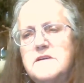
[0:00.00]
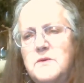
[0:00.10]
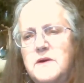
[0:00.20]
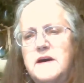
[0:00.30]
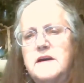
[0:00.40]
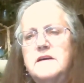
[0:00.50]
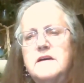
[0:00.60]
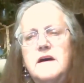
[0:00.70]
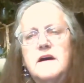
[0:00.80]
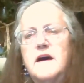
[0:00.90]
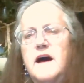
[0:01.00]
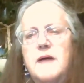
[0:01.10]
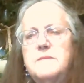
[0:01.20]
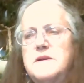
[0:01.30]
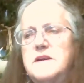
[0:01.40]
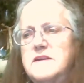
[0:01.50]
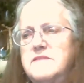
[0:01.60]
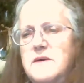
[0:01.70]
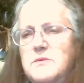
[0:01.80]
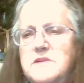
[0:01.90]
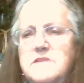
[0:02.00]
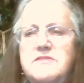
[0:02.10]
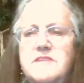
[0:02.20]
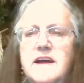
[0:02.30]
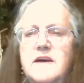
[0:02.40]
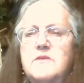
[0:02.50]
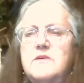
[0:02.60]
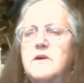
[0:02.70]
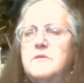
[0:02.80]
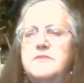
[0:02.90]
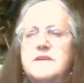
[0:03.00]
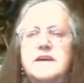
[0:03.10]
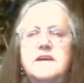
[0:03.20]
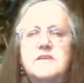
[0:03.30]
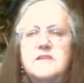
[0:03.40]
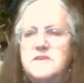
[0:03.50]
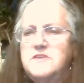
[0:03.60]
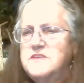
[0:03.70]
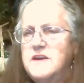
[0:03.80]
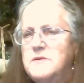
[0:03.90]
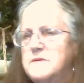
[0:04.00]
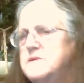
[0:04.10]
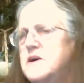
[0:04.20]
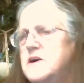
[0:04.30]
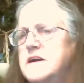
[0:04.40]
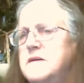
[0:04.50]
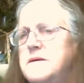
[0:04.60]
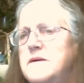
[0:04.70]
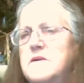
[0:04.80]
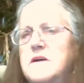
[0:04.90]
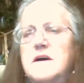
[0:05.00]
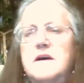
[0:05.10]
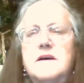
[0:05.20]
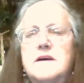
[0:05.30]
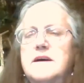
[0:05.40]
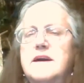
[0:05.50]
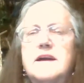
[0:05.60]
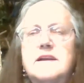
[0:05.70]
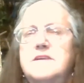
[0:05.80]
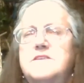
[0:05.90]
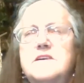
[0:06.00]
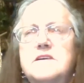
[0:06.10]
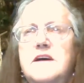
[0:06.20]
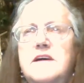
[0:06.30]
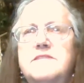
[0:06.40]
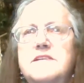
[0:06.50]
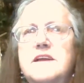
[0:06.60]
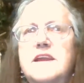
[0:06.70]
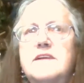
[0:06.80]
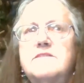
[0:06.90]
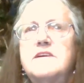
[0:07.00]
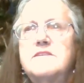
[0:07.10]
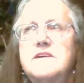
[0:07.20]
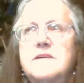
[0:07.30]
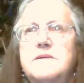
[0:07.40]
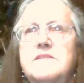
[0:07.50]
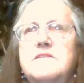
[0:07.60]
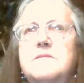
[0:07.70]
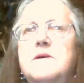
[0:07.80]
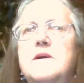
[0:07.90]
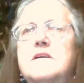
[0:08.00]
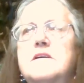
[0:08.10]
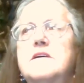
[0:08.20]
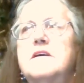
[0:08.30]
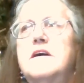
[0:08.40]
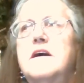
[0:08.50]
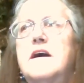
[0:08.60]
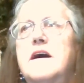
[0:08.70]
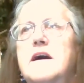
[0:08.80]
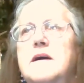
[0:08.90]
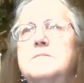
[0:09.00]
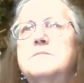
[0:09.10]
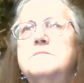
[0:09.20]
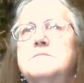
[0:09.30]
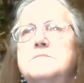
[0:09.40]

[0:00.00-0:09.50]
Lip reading: Okay? I'm going to leave that with you for now. Hopefully you'll understand what I'm talking about. Again, Alicia, I feel a lot of love coming from her. And